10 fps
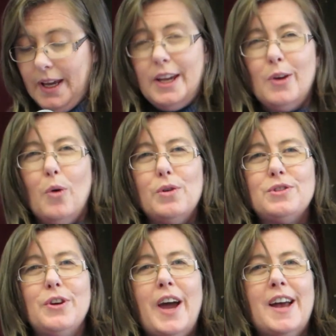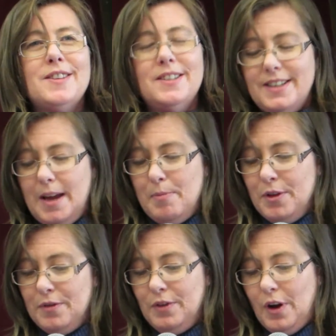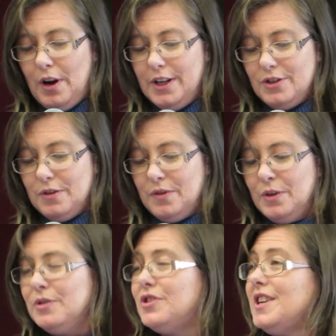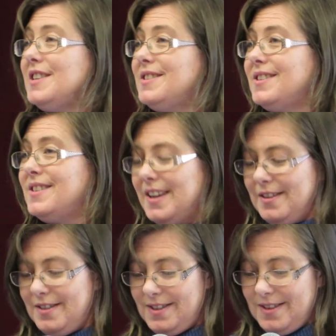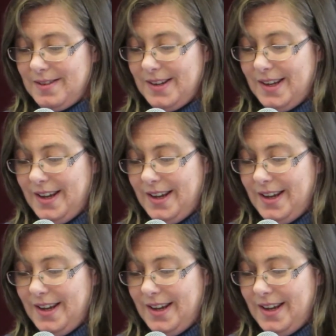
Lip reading: He also has a depth of knowledge of who Jesus is.